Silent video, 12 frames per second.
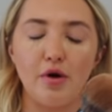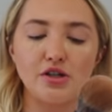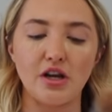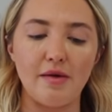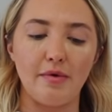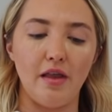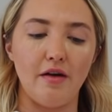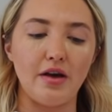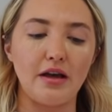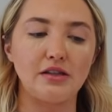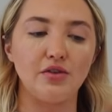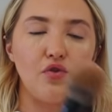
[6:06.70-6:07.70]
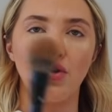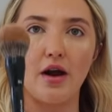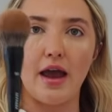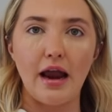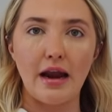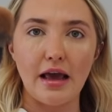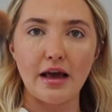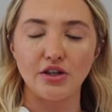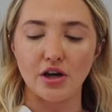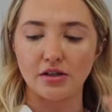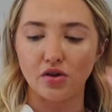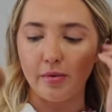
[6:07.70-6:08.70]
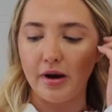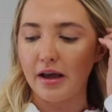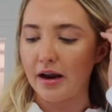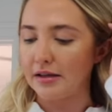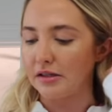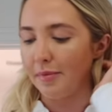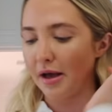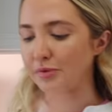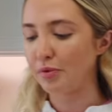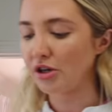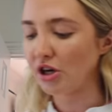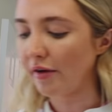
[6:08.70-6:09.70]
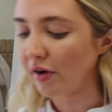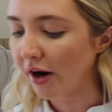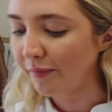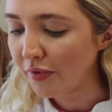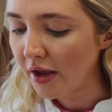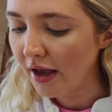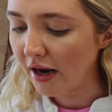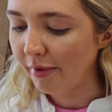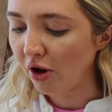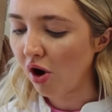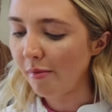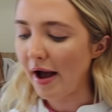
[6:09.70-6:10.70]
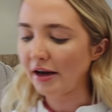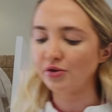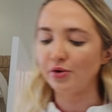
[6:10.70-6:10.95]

brush that I've been loving, Sephora 80. Just told me to get it. It's the best brush ever. Then I've been going back